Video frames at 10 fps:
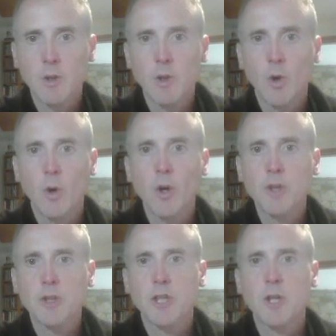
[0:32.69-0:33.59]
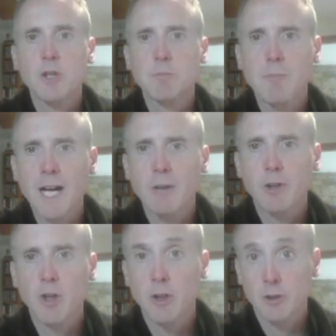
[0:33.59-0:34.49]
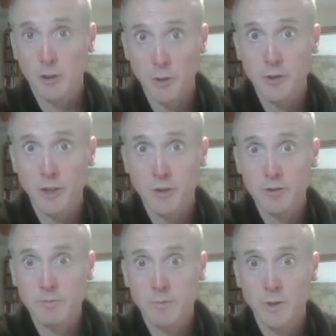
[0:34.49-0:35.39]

You're always going to use Micrococcus luteus.